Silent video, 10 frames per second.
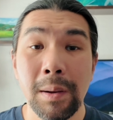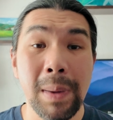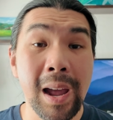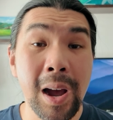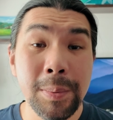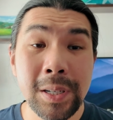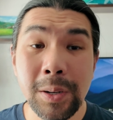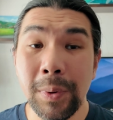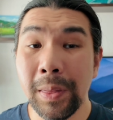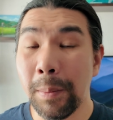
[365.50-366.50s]
My
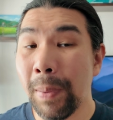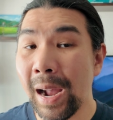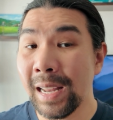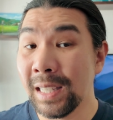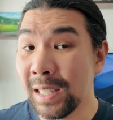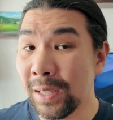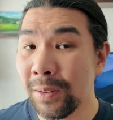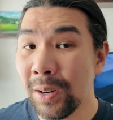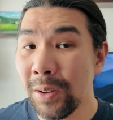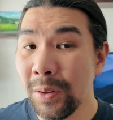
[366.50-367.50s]
option with the Pi
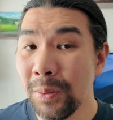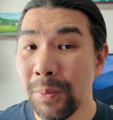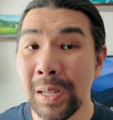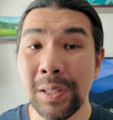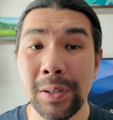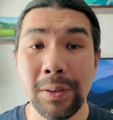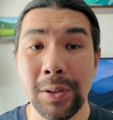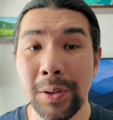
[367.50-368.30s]
Zero was to